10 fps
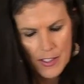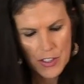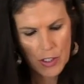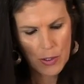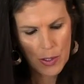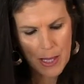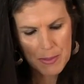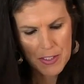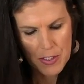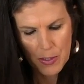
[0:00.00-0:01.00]
So I'm
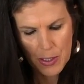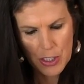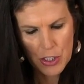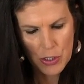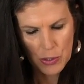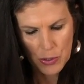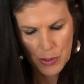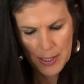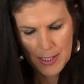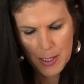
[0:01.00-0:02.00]
just going to
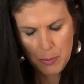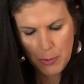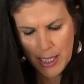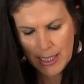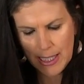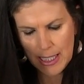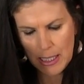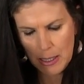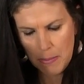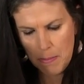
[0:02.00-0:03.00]
spread
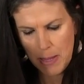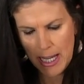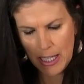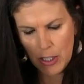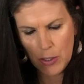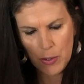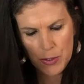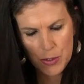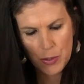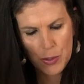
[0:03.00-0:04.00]
the mango
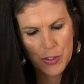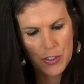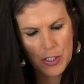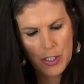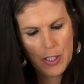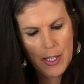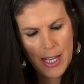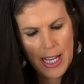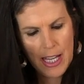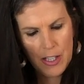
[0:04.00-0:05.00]
sauce
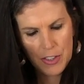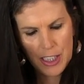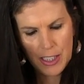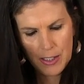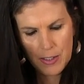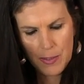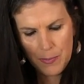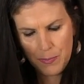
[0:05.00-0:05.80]
out here.